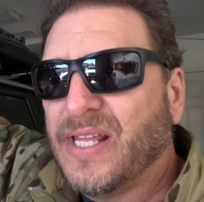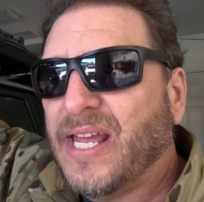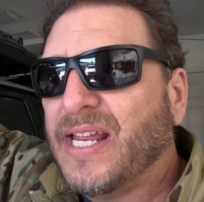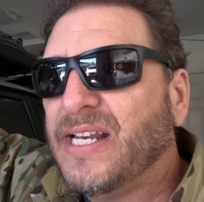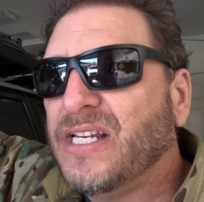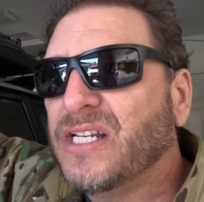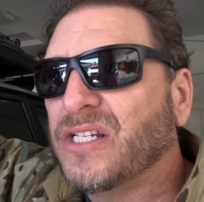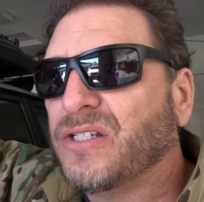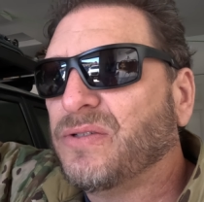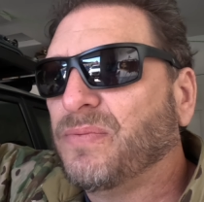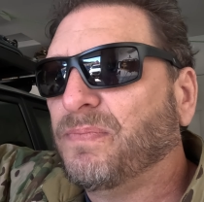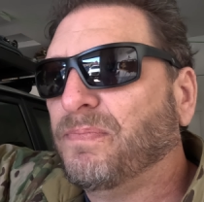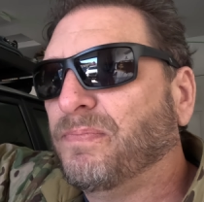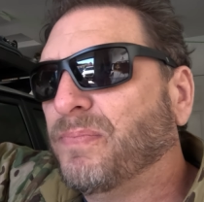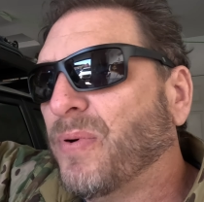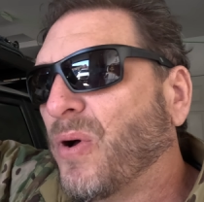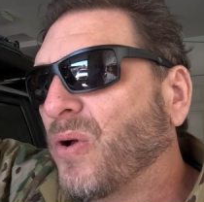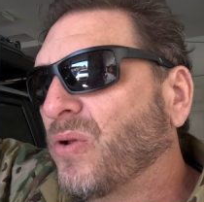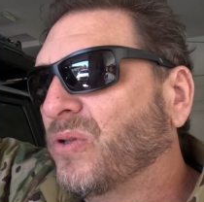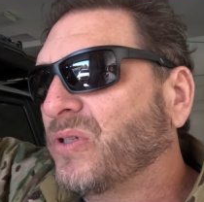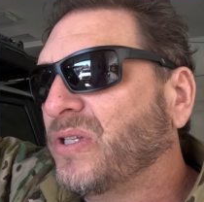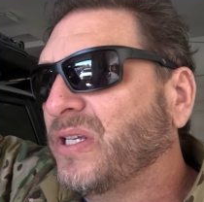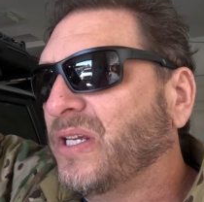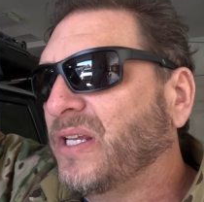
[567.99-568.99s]
They just
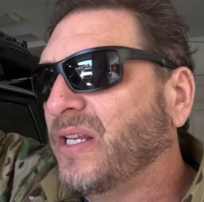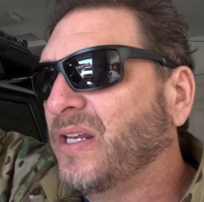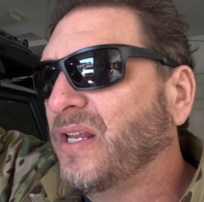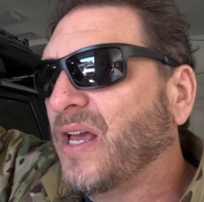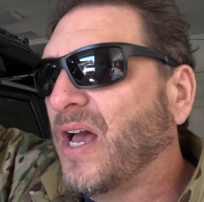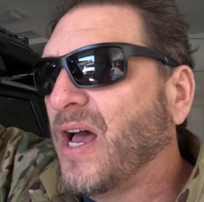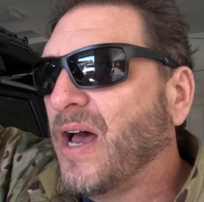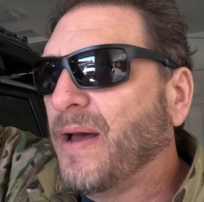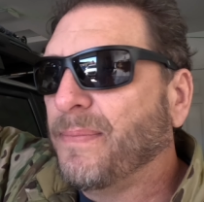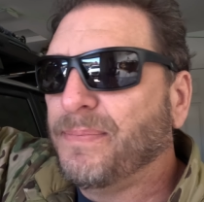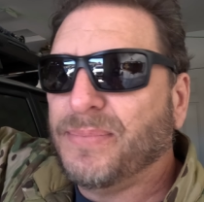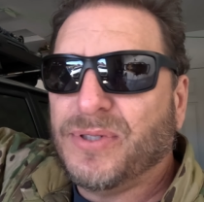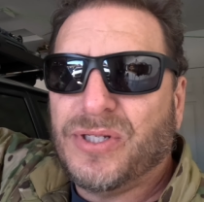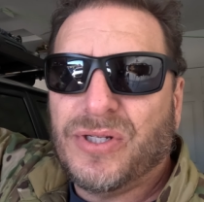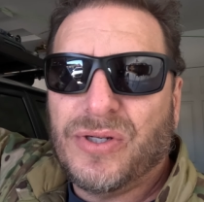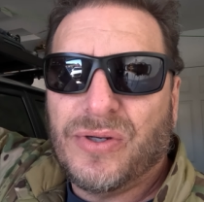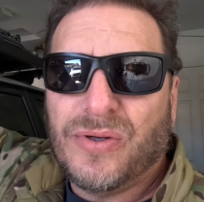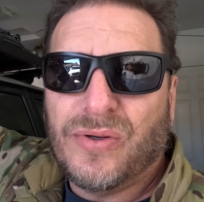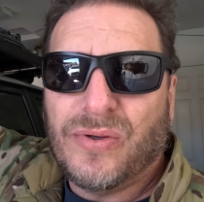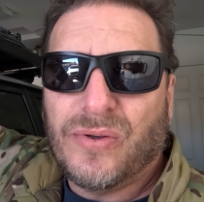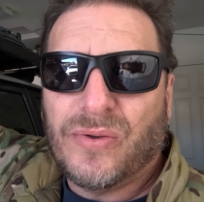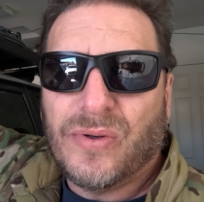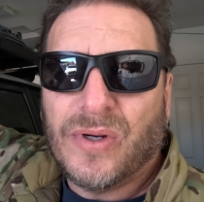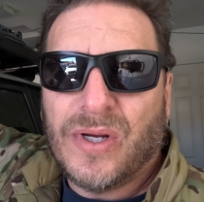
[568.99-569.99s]
bolted up
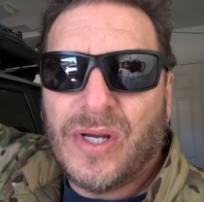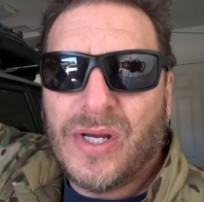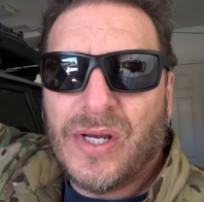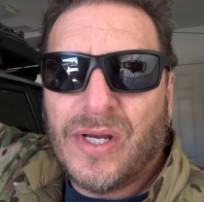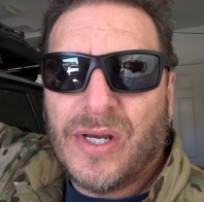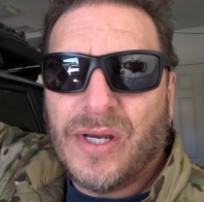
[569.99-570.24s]
to